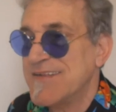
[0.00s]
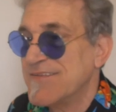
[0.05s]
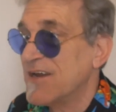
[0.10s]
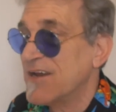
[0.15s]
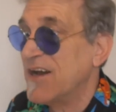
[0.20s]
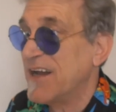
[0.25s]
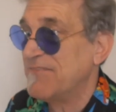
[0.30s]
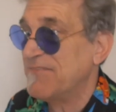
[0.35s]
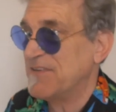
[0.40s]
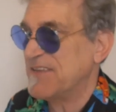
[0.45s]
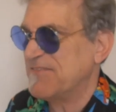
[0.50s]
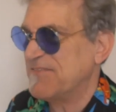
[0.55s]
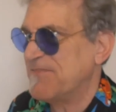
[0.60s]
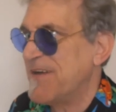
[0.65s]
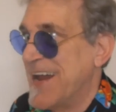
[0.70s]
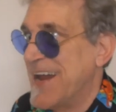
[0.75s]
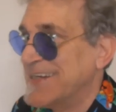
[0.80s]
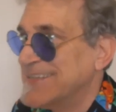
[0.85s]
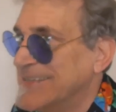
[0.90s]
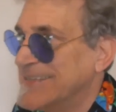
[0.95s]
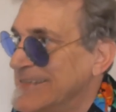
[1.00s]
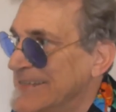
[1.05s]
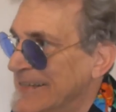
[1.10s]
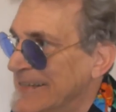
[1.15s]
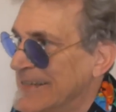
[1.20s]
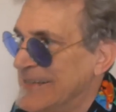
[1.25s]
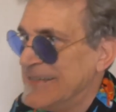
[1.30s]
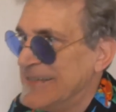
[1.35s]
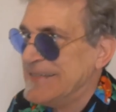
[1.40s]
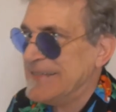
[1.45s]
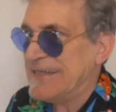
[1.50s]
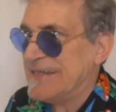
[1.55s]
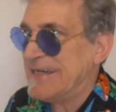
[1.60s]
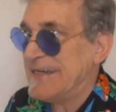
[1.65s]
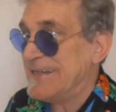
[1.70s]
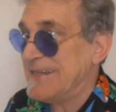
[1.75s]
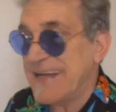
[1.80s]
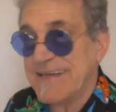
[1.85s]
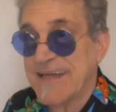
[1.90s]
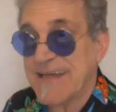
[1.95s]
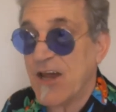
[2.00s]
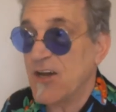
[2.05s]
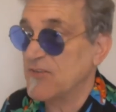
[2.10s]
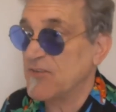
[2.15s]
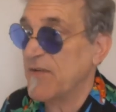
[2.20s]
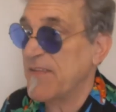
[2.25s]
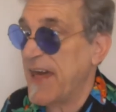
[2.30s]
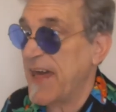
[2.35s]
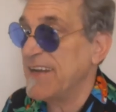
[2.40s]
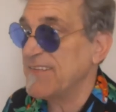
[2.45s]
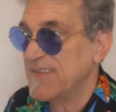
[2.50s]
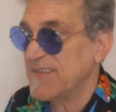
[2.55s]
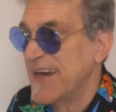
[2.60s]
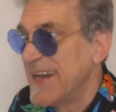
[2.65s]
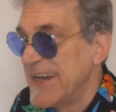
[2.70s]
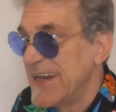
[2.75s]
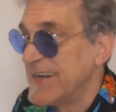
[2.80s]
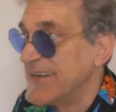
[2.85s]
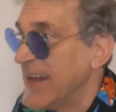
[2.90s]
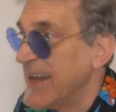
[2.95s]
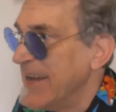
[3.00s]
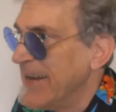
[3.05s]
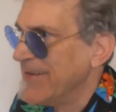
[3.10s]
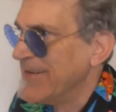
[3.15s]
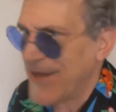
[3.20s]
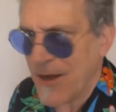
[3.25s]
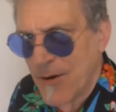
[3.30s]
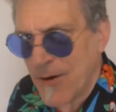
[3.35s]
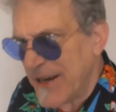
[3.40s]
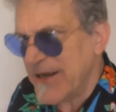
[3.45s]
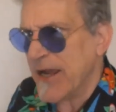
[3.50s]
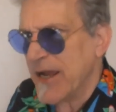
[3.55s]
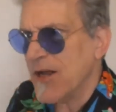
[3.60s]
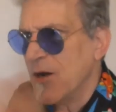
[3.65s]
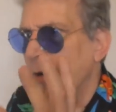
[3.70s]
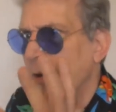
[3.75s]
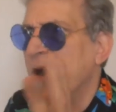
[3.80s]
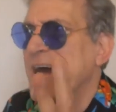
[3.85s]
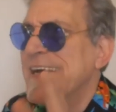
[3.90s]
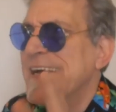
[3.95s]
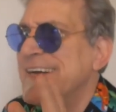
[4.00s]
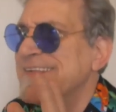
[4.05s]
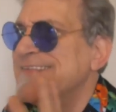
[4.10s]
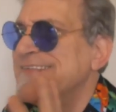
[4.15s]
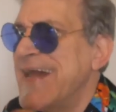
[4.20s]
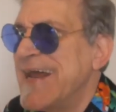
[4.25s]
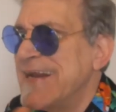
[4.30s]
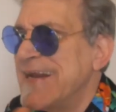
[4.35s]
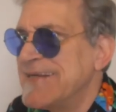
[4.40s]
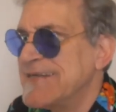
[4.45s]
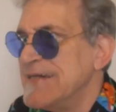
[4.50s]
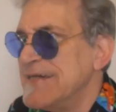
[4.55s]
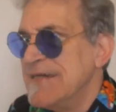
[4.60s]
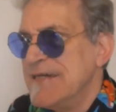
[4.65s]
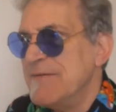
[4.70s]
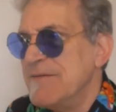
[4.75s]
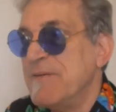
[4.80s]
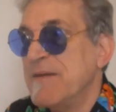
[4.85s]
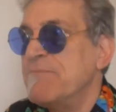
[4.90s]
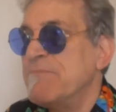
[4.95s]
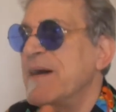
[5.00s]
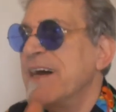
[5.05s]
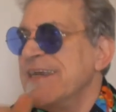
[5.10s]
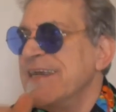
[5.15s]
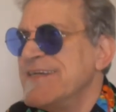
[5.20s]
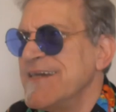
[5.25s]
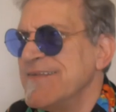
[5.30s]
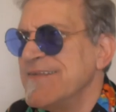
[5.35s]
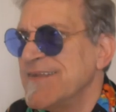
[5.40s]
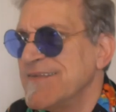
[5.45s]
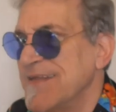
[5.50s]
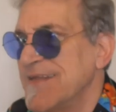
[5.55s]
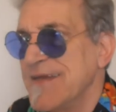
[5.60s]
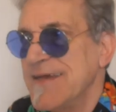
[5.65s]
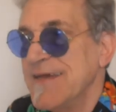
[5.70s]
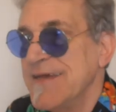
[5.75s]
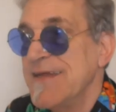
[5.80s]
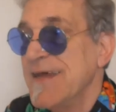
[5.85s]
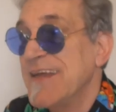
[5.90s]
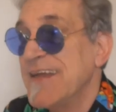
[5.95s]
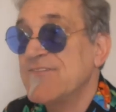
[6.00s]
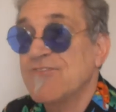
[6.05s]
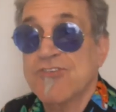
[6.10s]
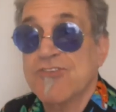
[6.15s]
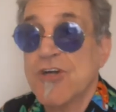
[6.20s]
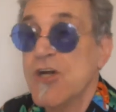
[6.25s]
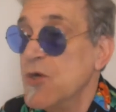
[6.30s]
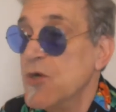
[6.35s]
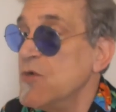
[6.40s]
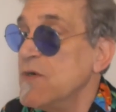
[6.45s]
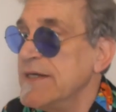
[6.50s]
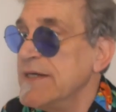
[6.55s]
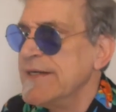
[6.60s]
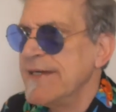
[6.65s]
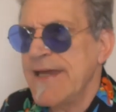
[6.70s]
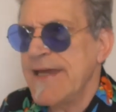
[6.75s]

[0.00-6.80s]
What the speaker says: His life is fucked. That goes without saying. So I don't know why I said it, but by Jesus, it's true.